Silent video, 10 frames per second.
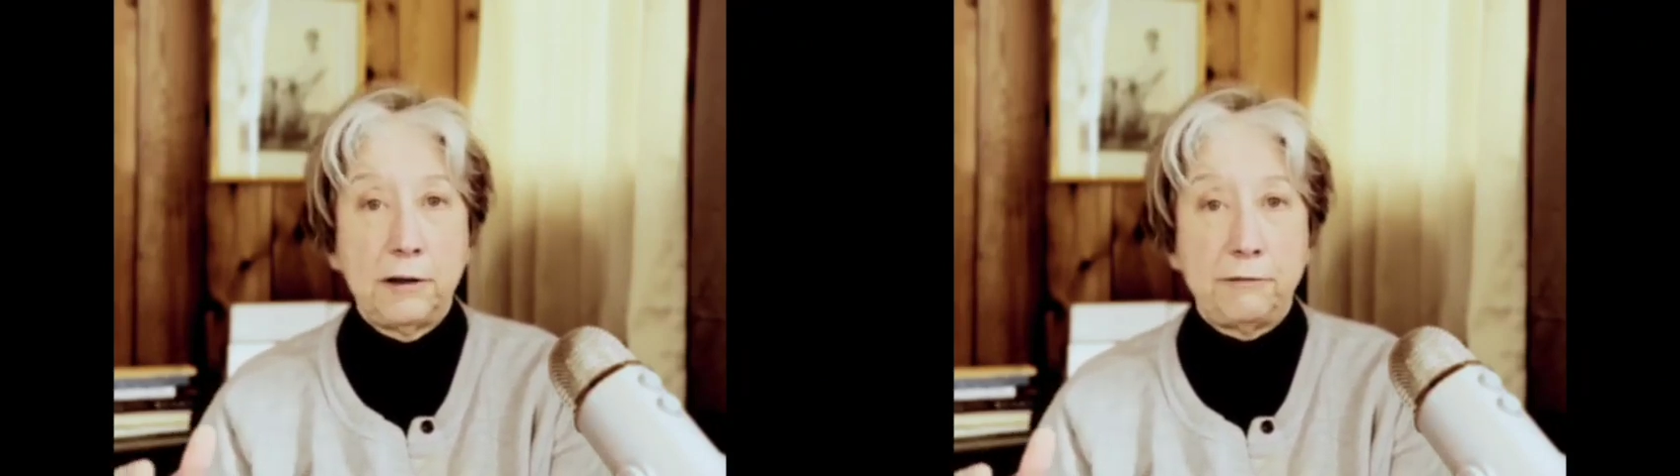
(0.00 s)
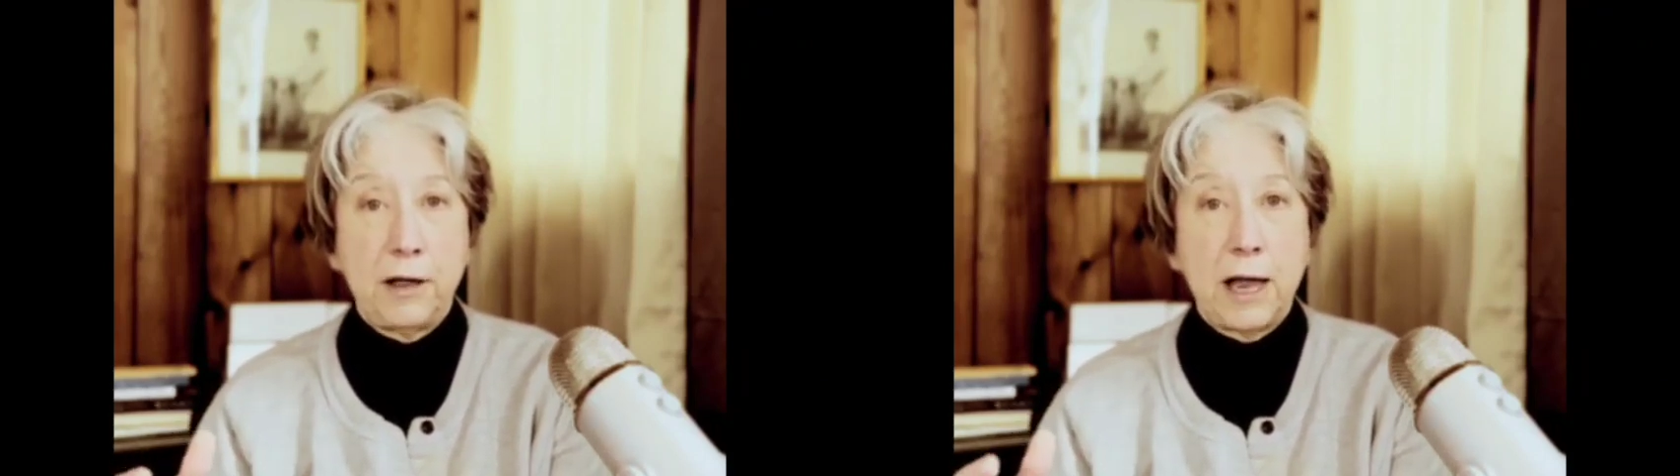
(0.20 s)

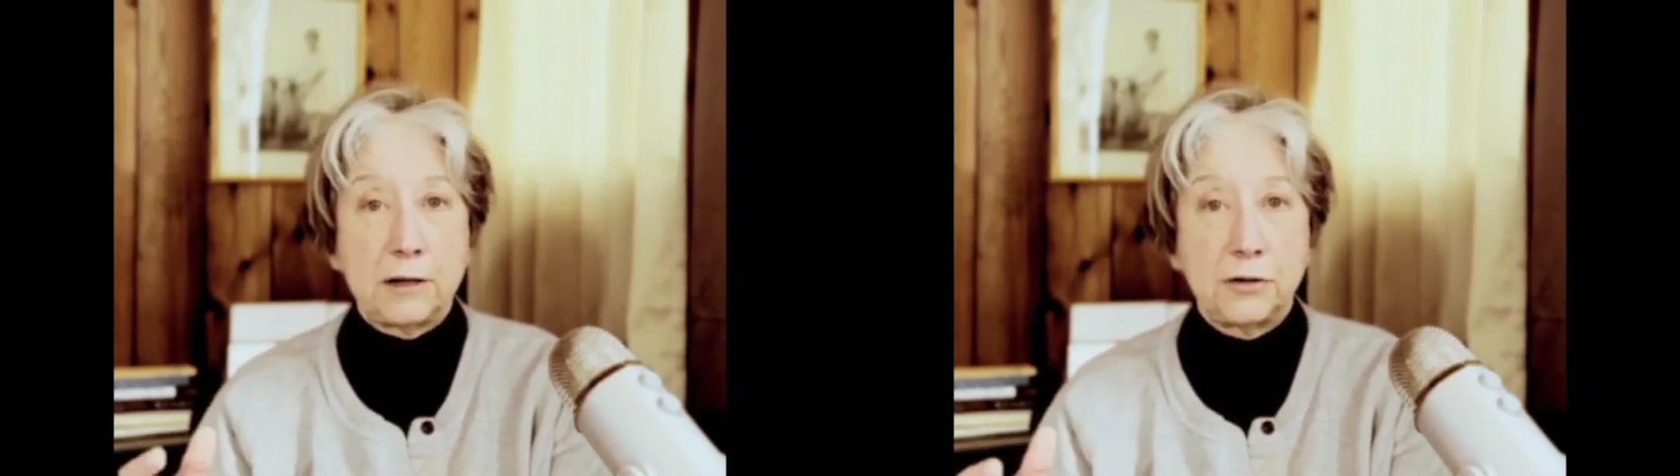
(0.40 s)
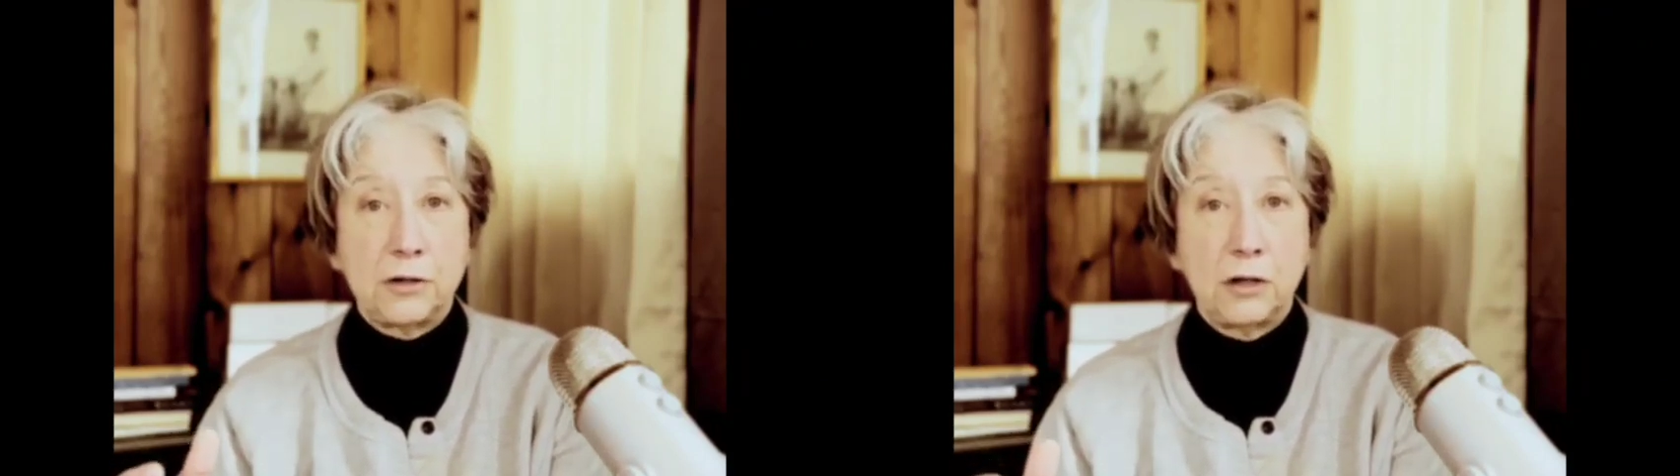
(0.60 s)

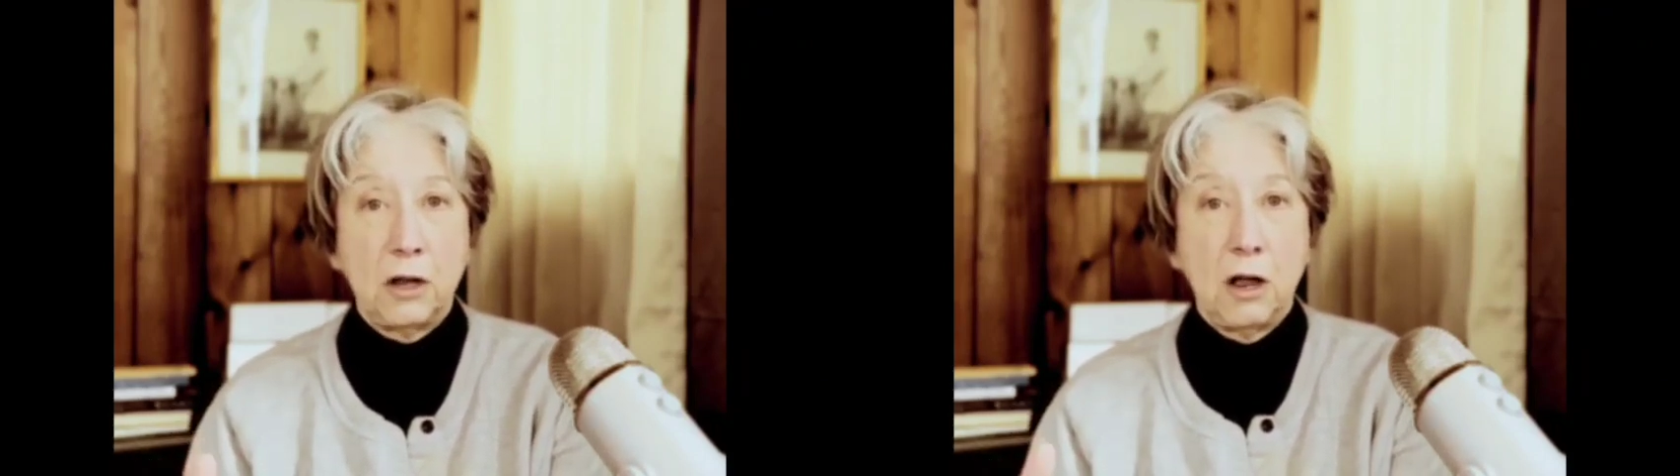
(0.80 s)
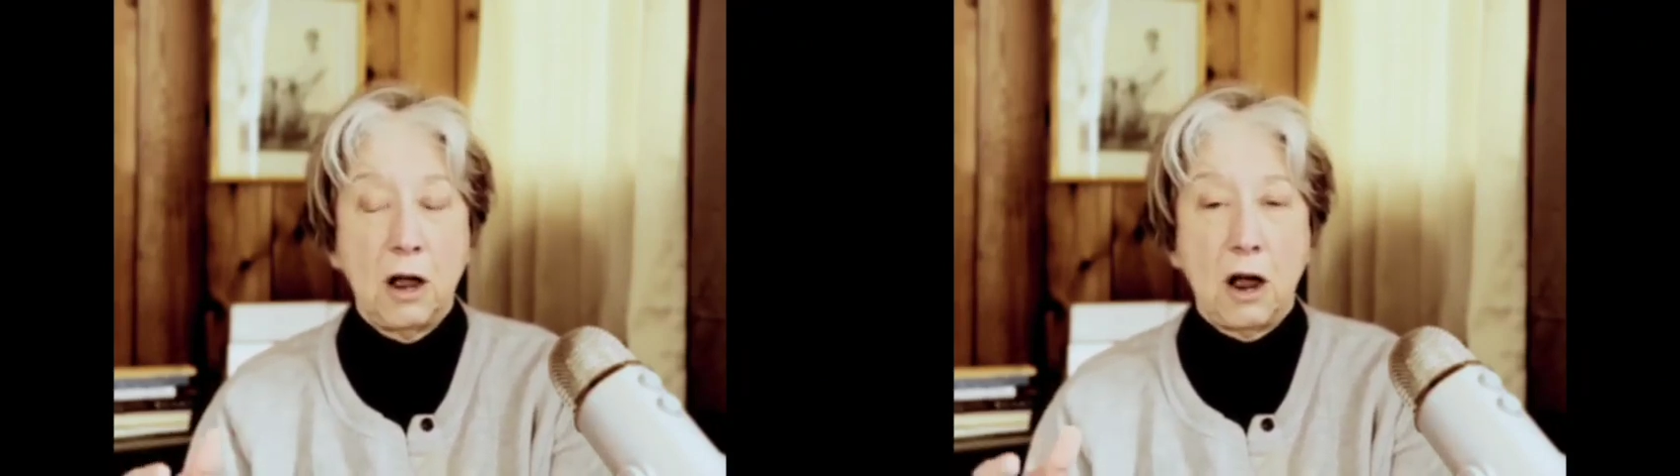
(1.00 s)
effects
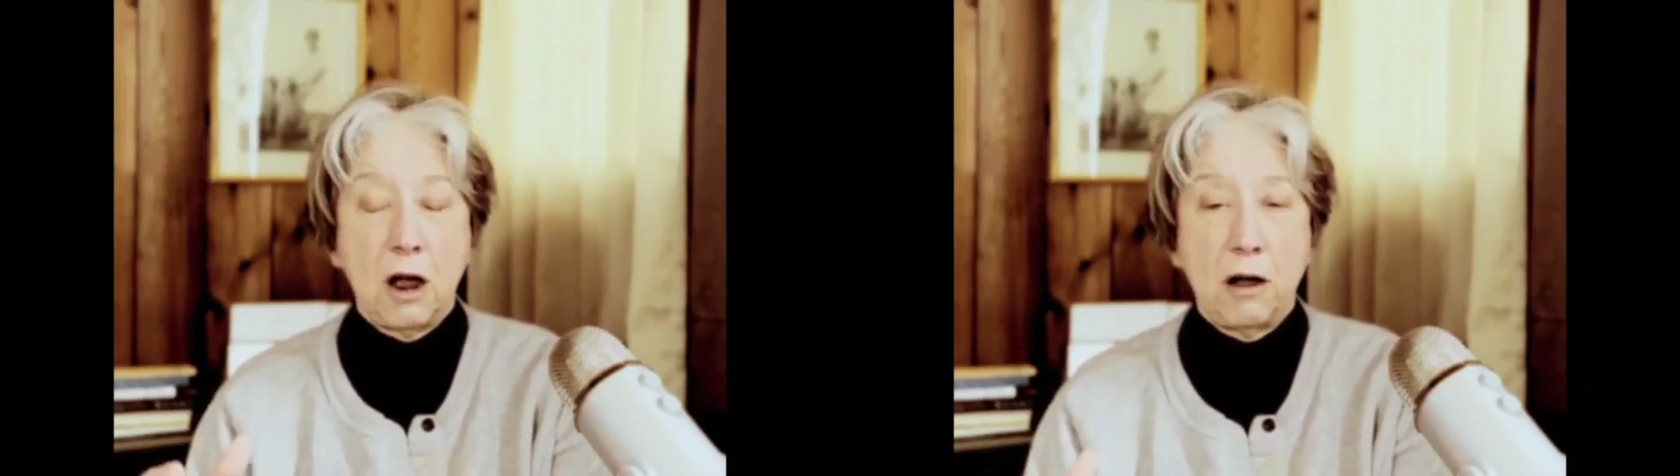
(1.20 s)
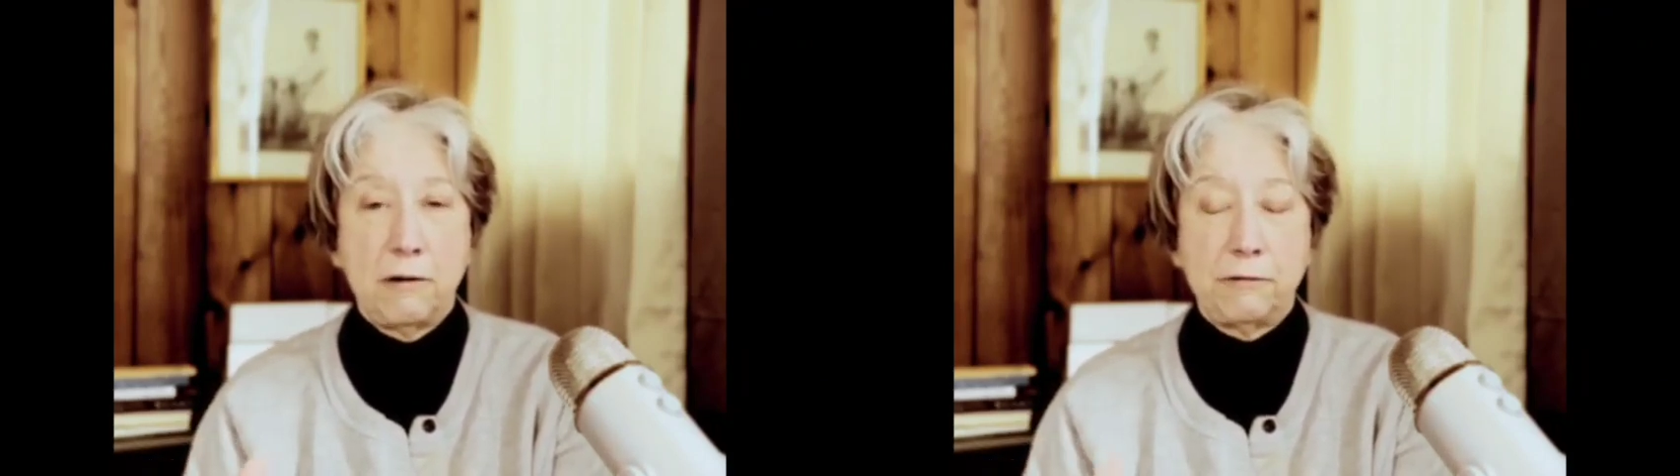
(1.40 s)

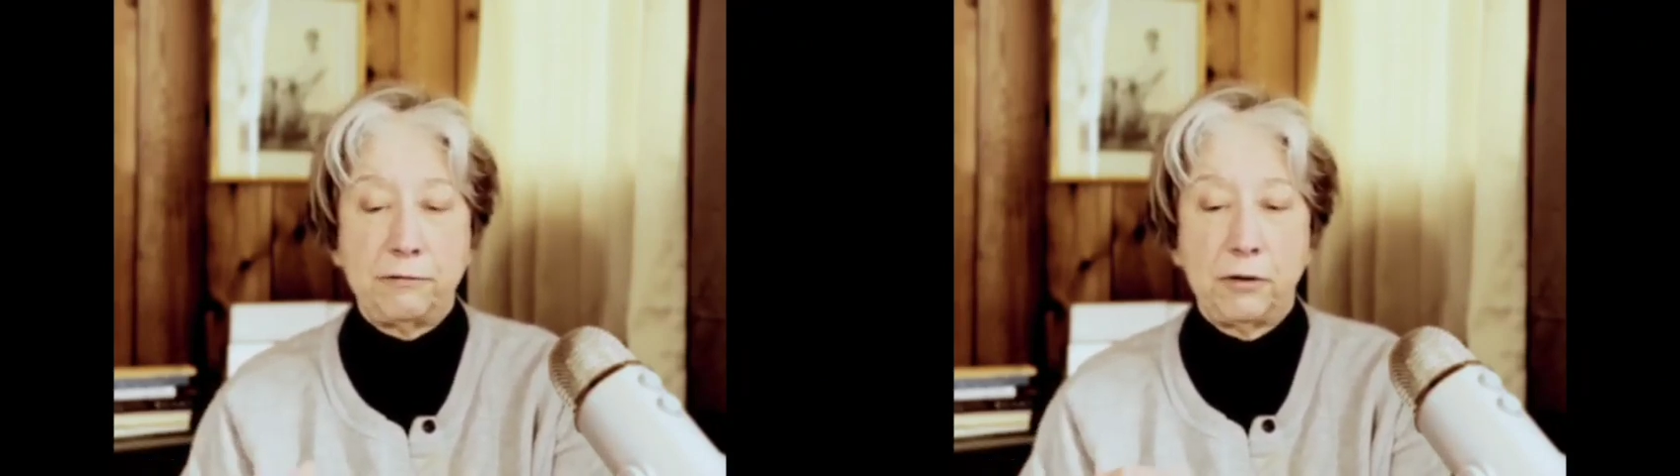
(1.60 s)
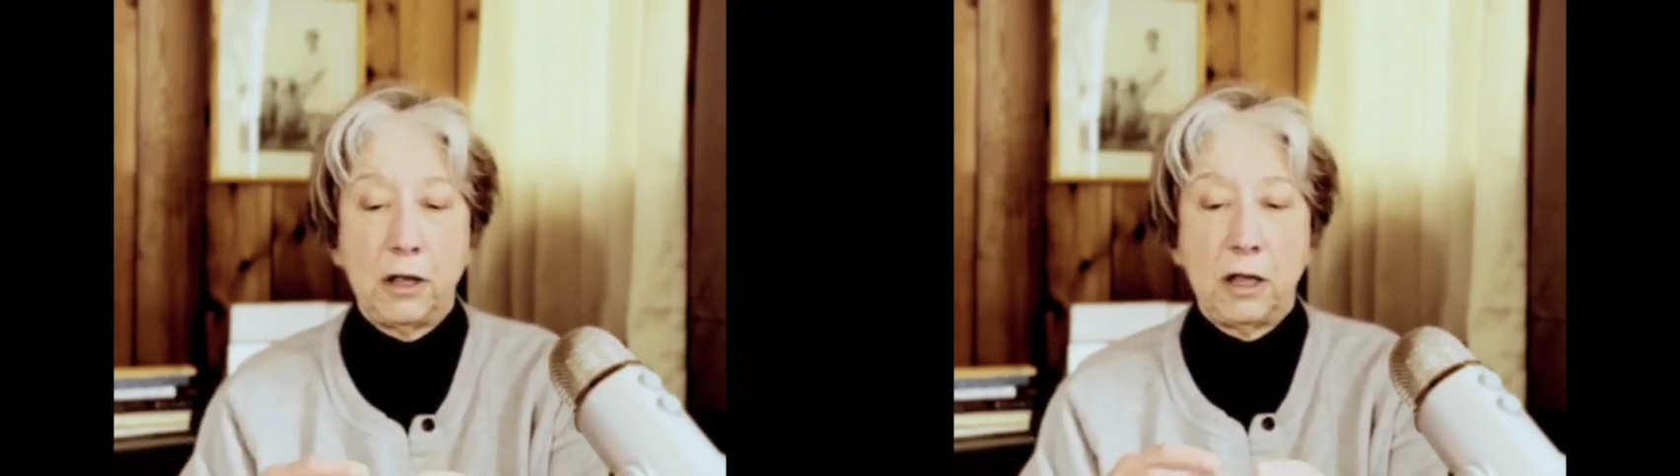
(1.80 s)
of